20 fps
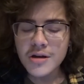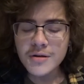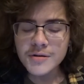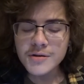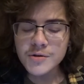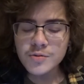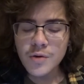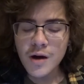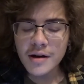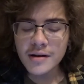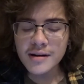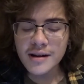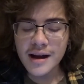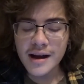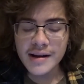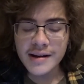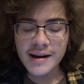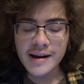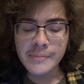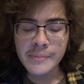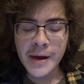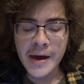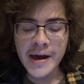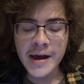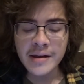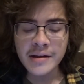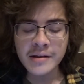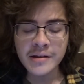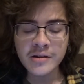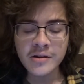SWAT guy named
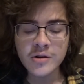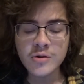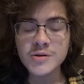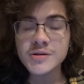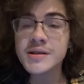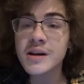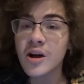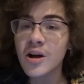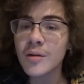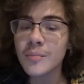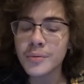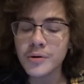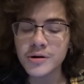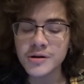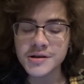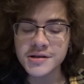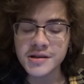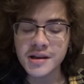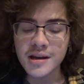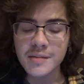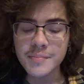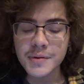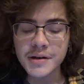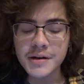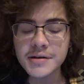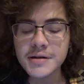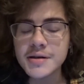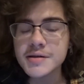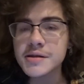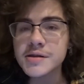Aiden goes to help her escape, but
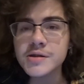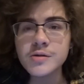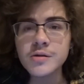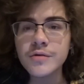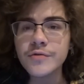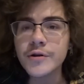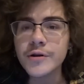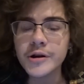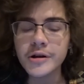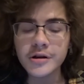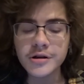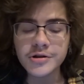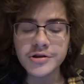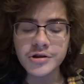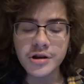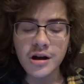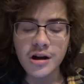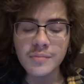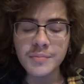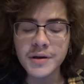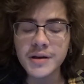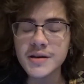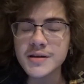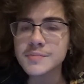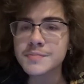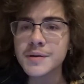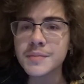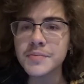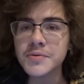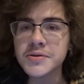he doesn't do a very good job because
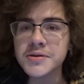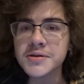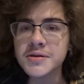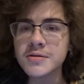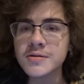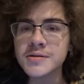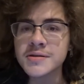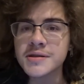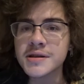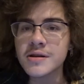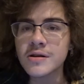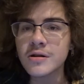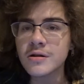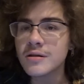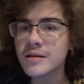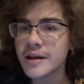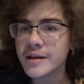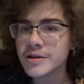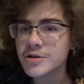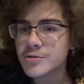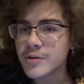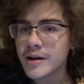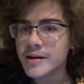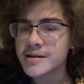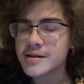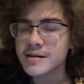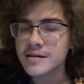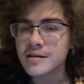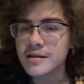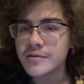people still see her, like, trying
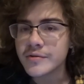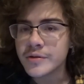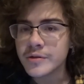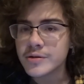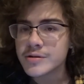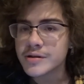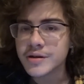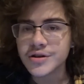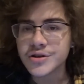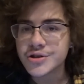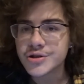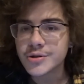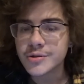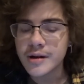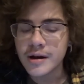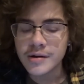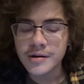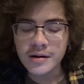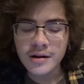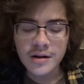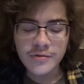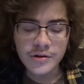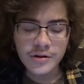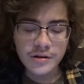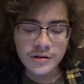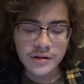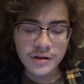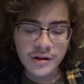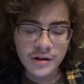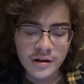to leave and there's, like, shootout and
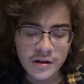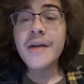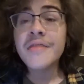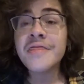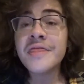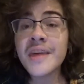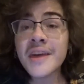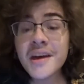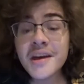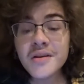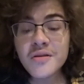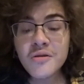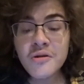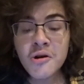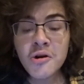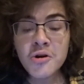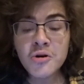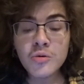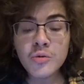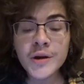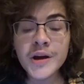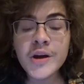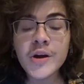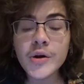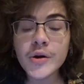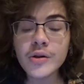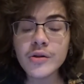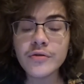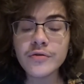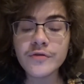everything. And then we go
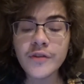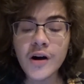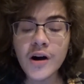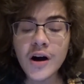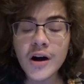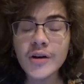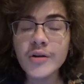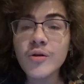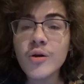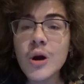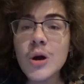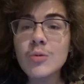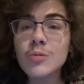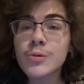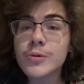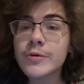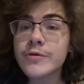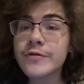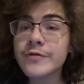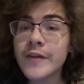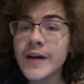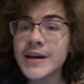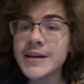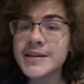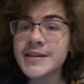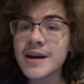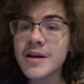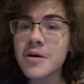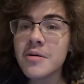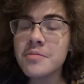to Levon, where we
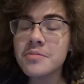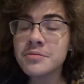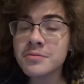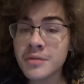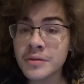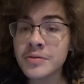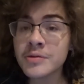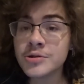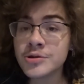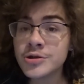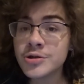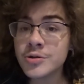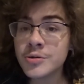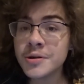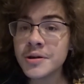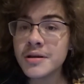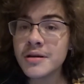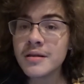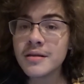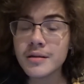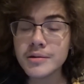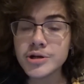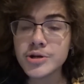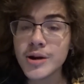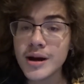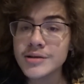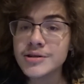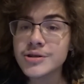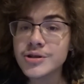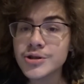find out that the shooting, the
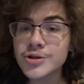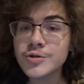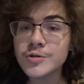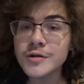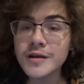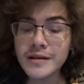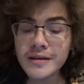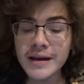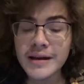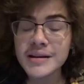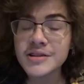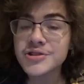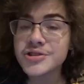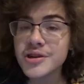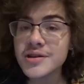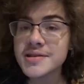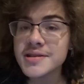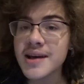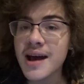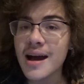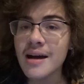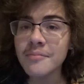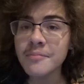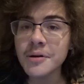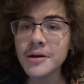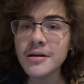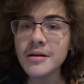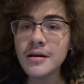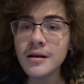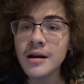tragic shooting that had just
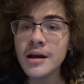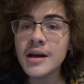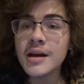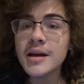happened,